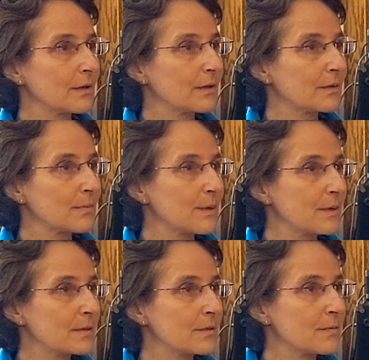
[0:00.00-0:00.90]
And the
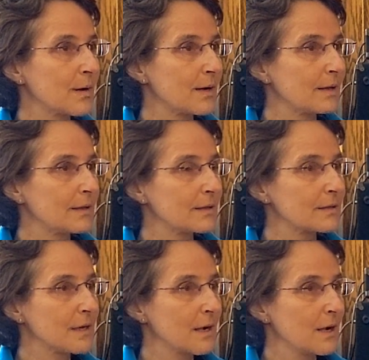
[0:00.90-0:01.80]
reason why
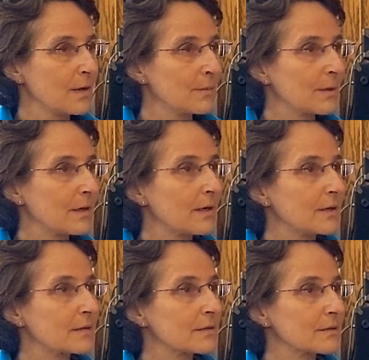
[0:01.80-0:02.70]
is
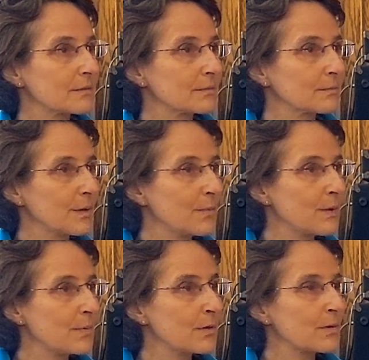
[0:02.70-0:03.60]
because when
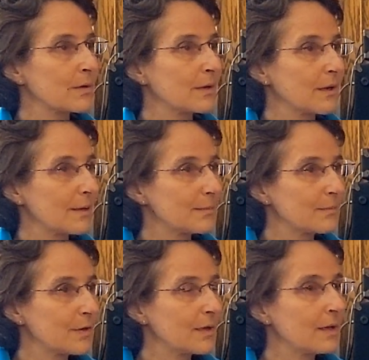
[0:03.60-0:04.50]
we were growing up,
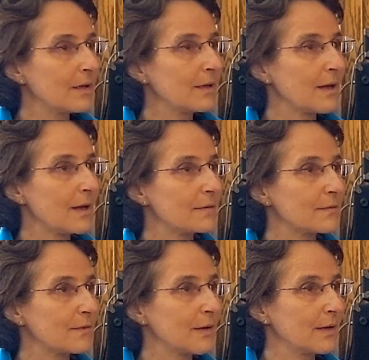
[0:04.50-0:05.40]
we didn't
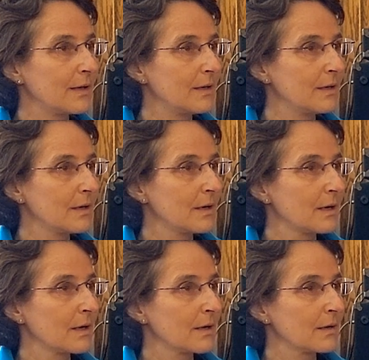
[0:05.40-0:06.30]
have any
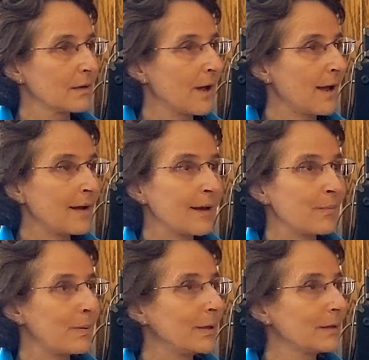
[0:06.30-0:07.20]

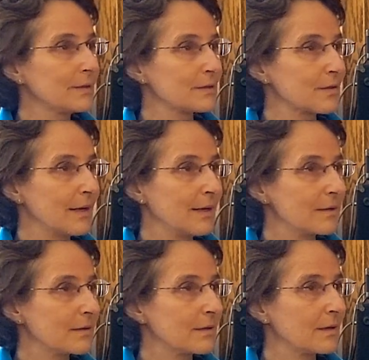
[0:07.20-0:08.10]
headache pills or
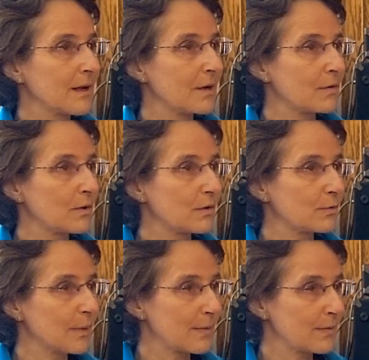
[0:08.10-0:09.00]
anything in okay. our
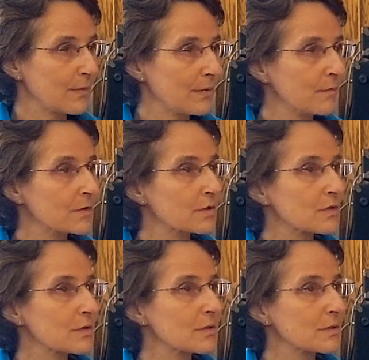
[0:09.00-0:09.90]
home. Everything was
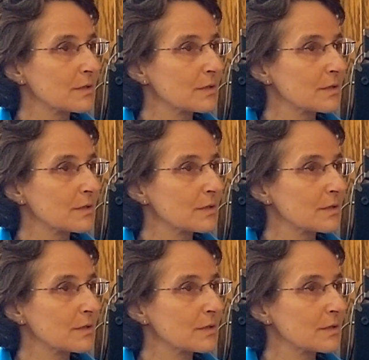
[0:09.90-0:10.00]
just.